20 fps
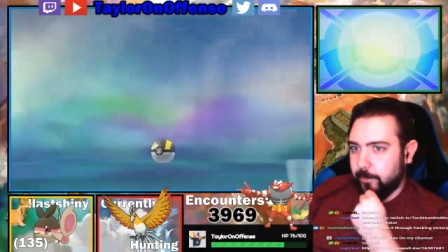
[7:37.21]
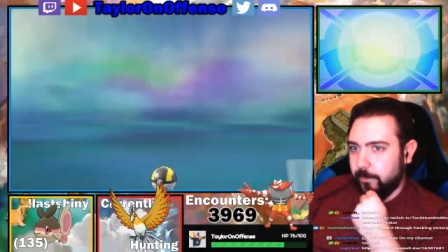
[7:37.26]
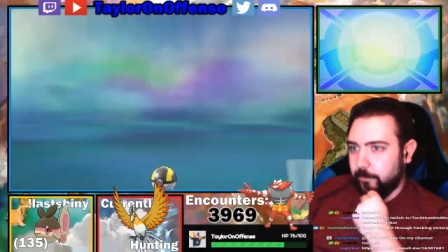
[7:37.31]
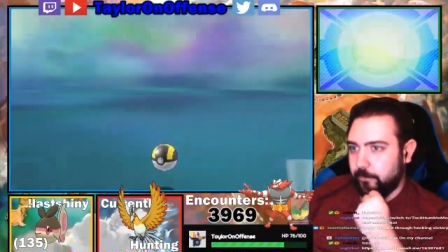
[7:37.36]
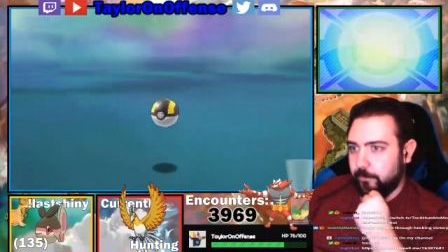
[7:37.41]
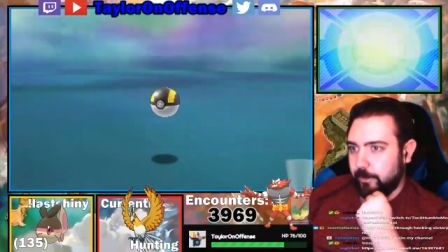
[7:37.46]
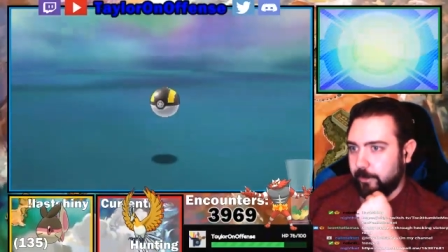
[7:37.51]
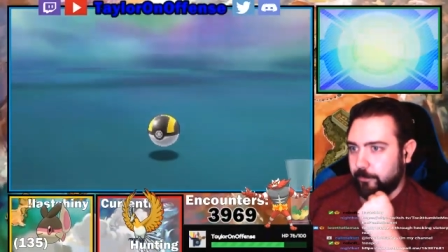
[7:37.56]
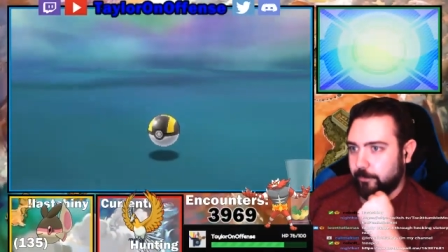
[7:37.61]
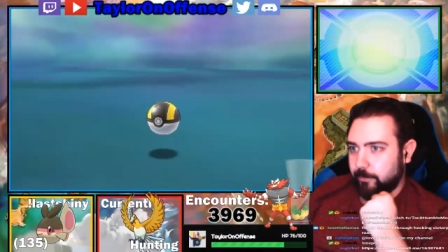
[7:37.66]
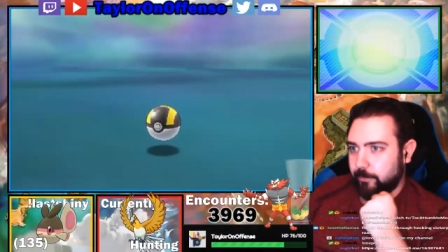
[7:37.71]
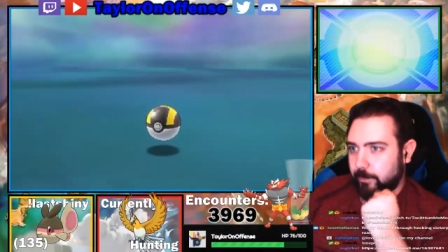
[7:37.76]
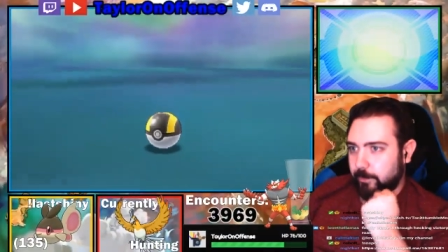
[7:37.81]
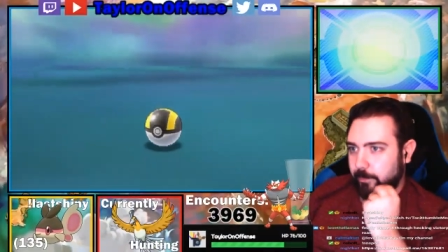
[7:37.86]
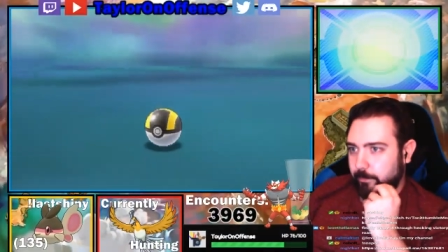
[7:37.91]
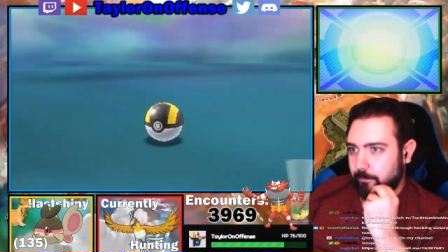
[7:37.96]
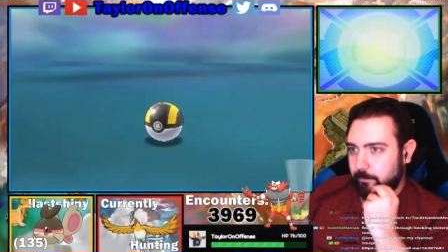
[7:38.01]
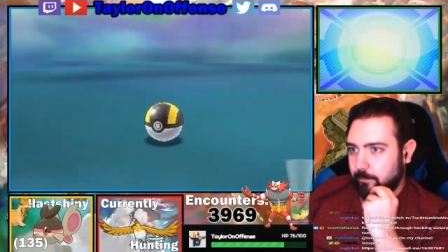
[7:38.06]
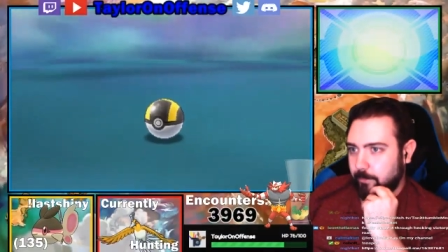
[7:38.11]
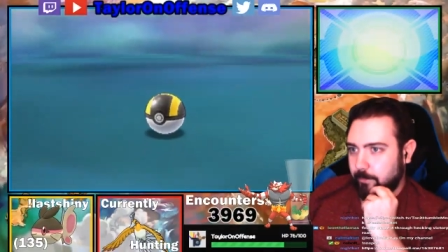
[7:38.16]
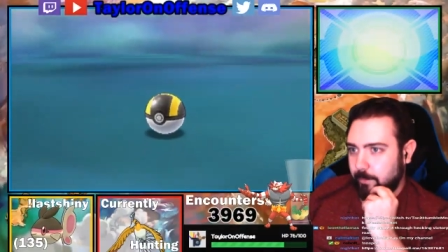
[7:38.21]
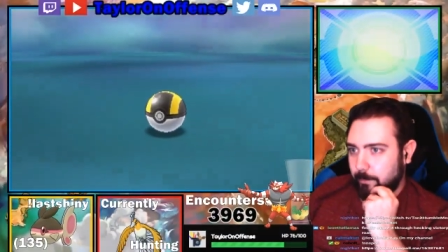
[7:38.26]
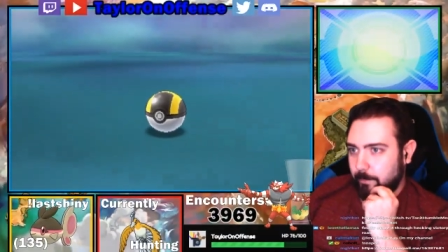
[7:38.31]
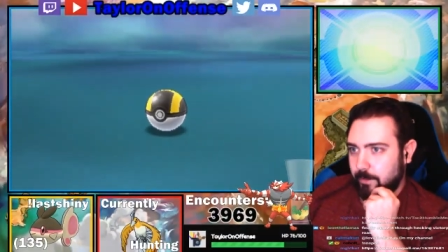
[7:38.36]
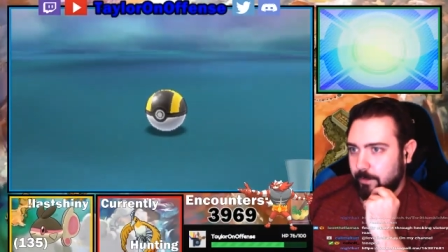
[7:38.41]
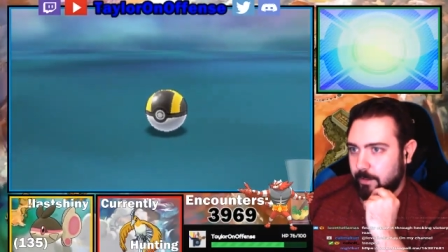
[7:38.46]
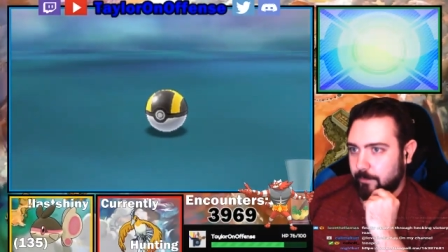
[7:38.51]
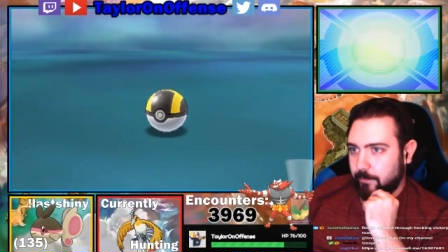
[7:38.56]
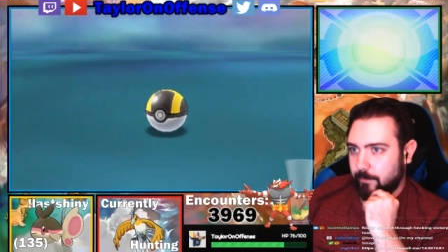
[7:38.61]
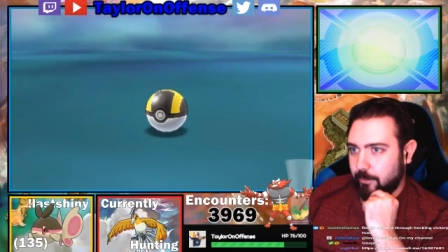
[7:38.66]
You did, Trent, in the
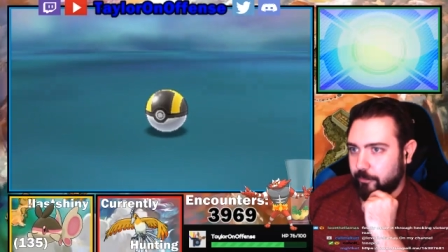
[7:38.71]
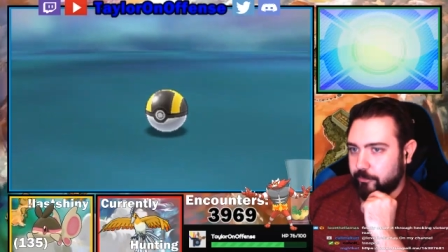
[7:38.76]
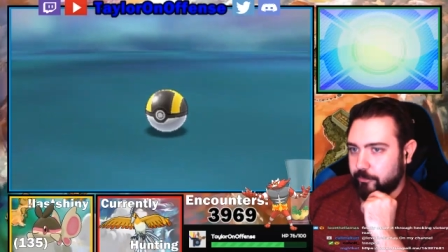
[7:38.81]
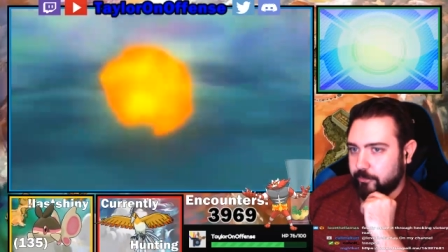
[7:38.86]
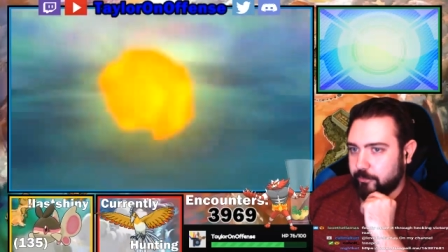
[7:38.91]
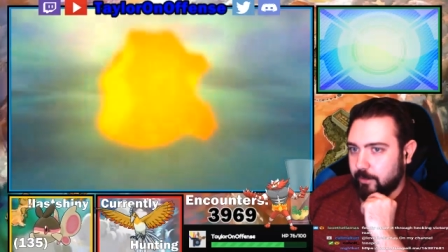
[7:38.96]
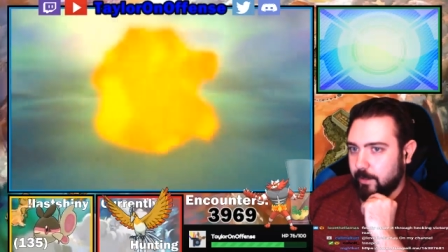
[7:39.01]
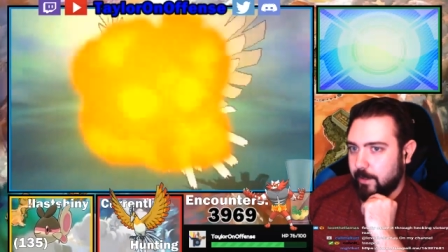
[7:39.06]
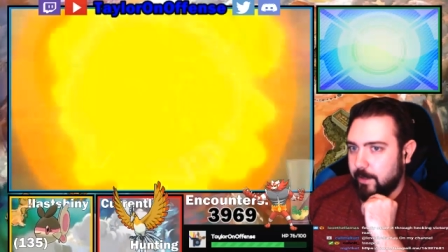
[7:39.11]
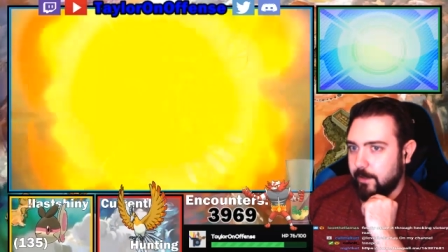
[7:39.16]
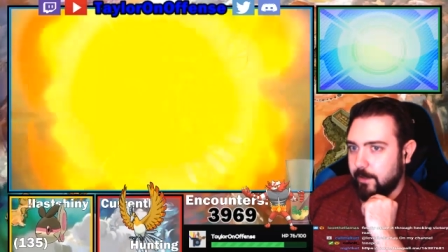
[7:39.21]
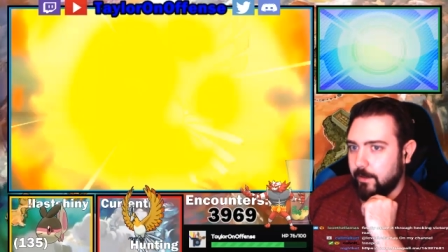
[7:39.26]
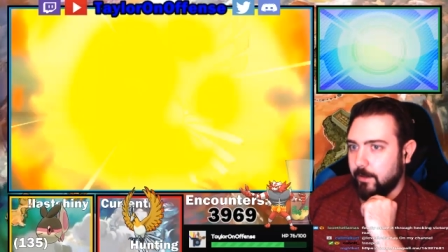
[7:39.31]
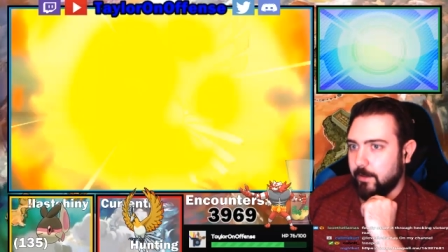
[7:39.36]
middle of our shiny